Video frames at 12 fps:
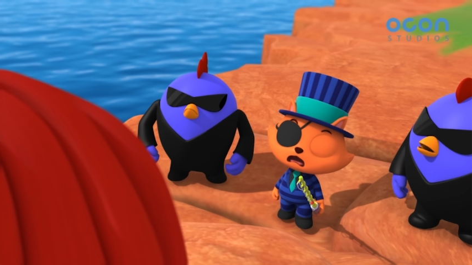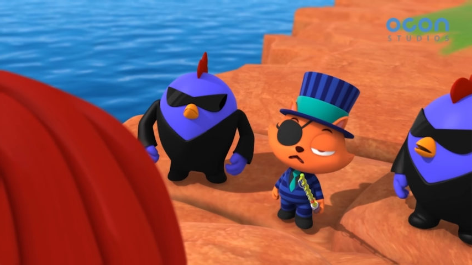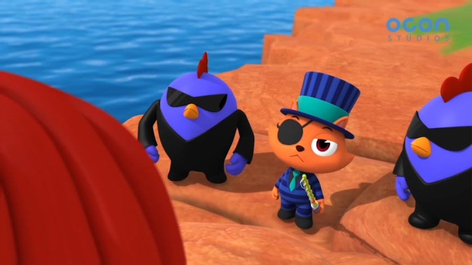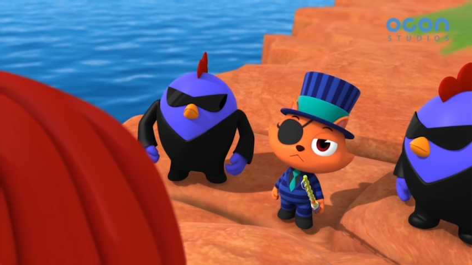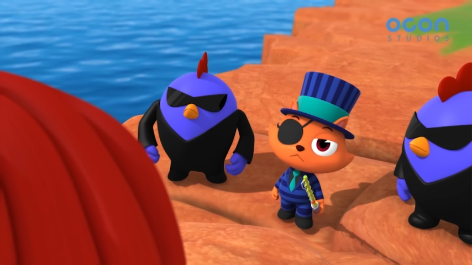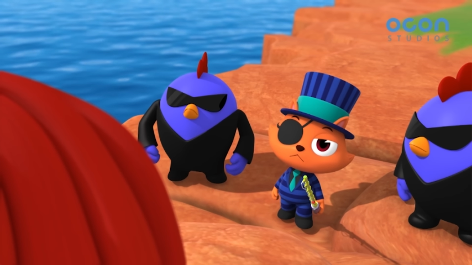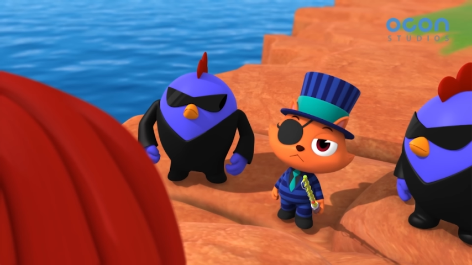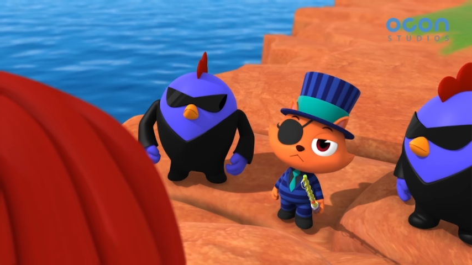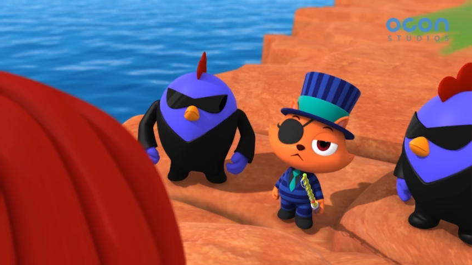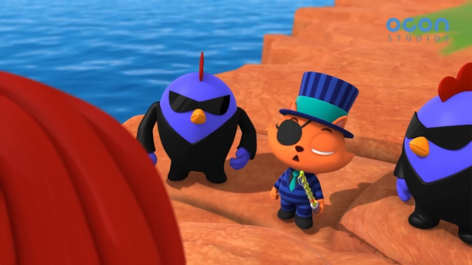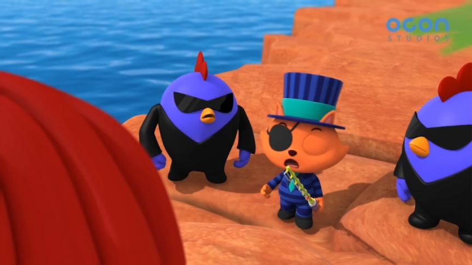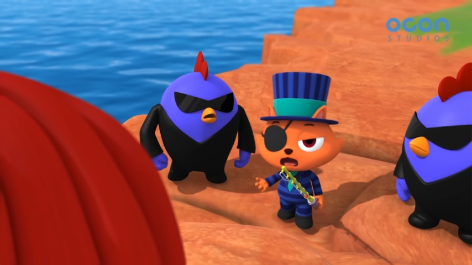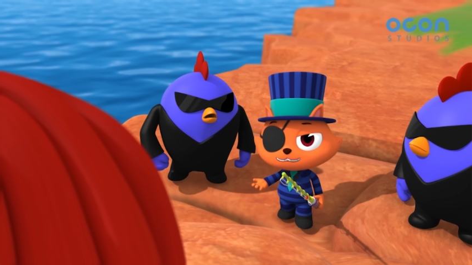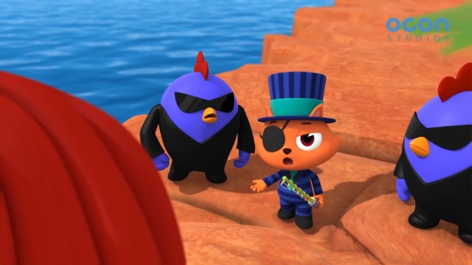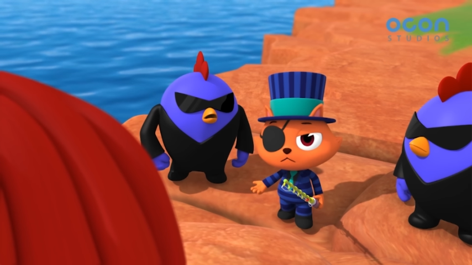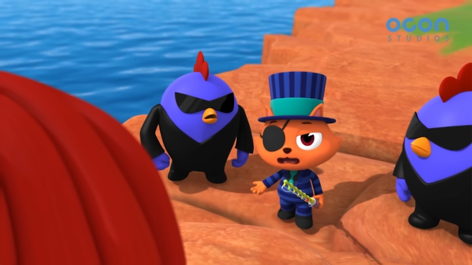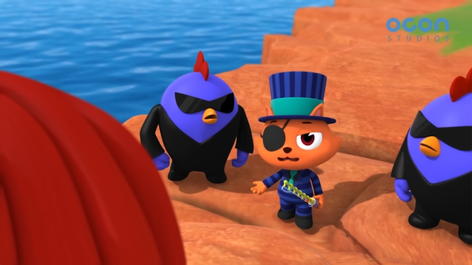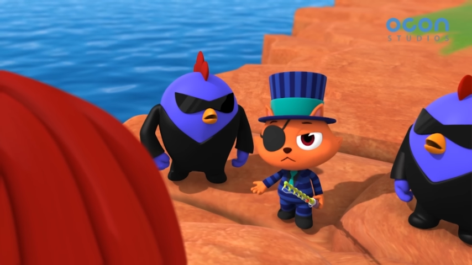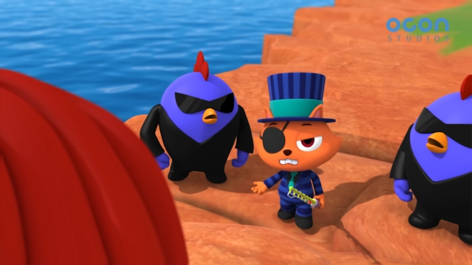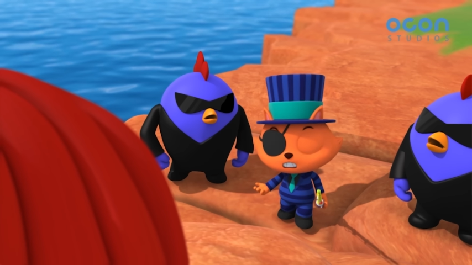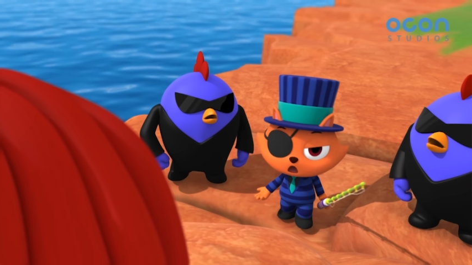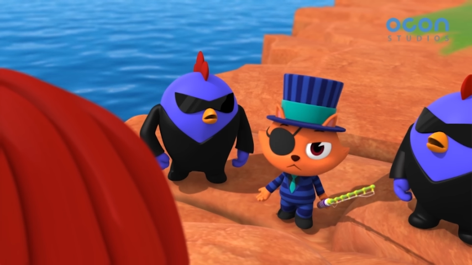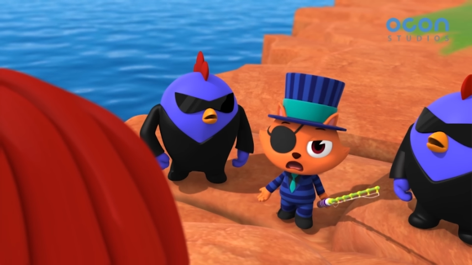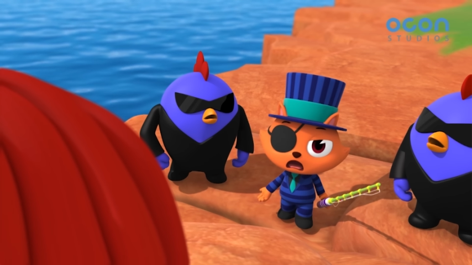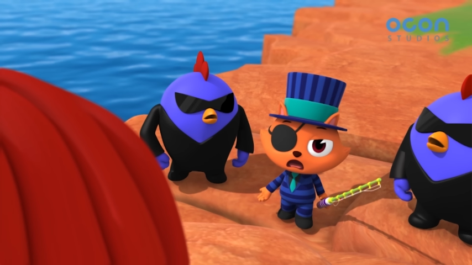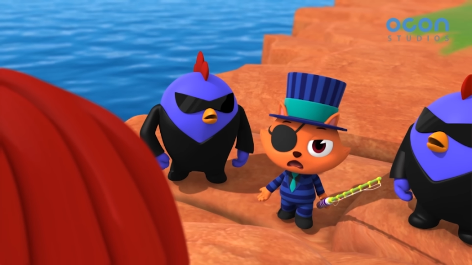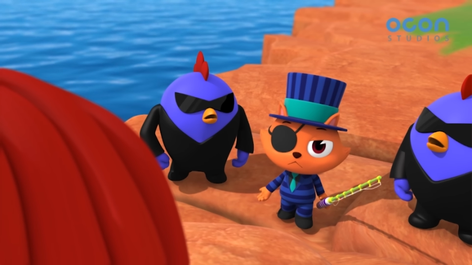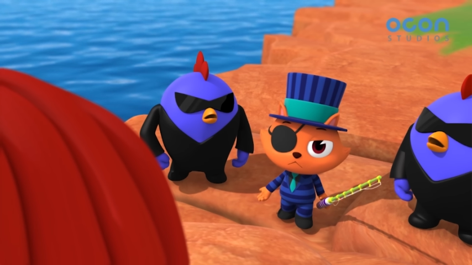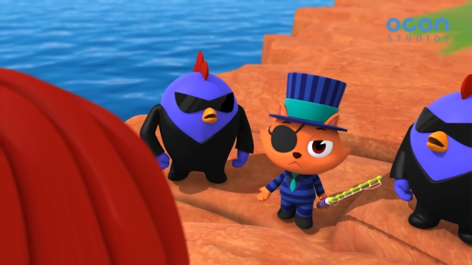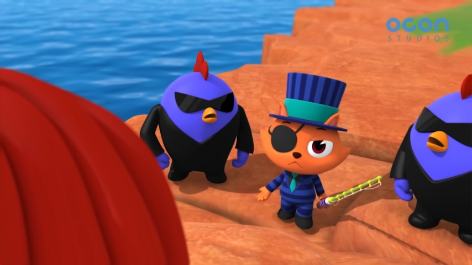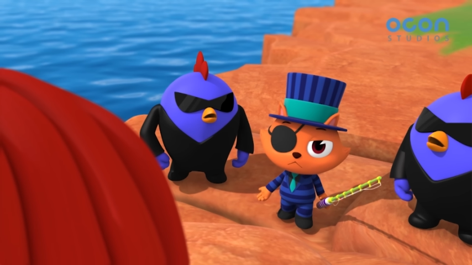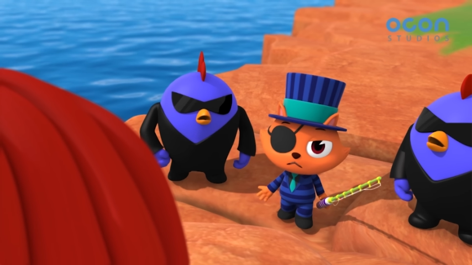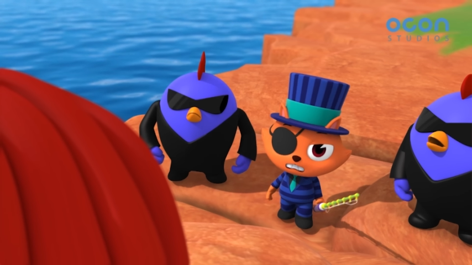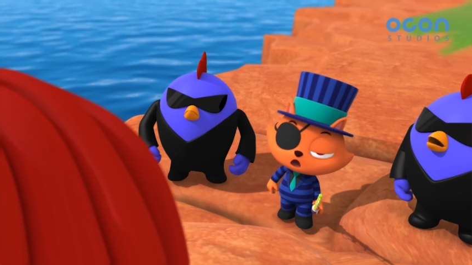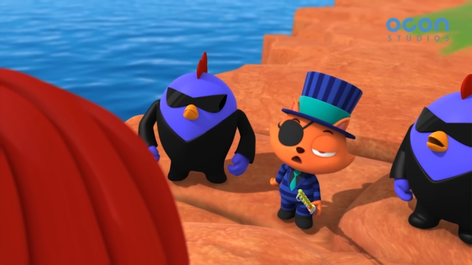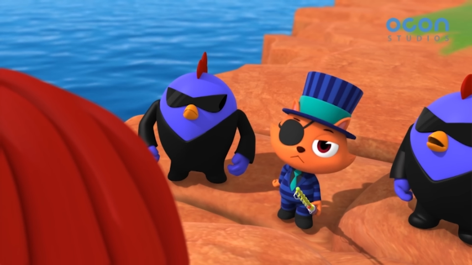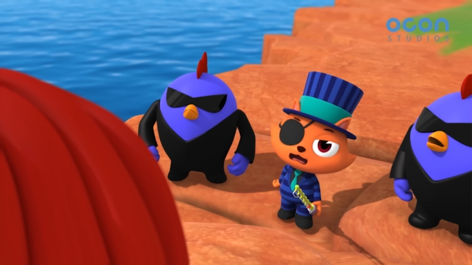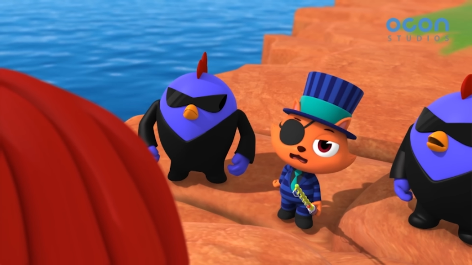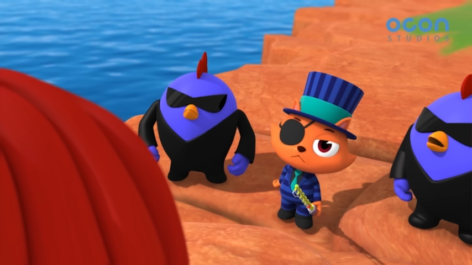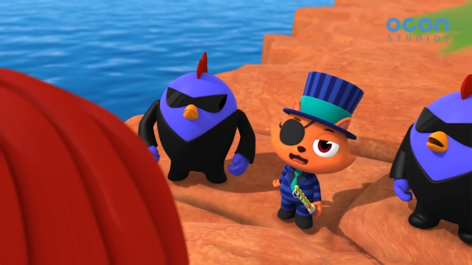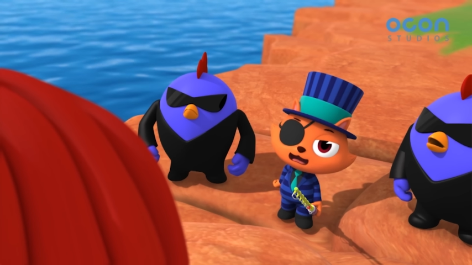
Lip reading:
(no speaker visible)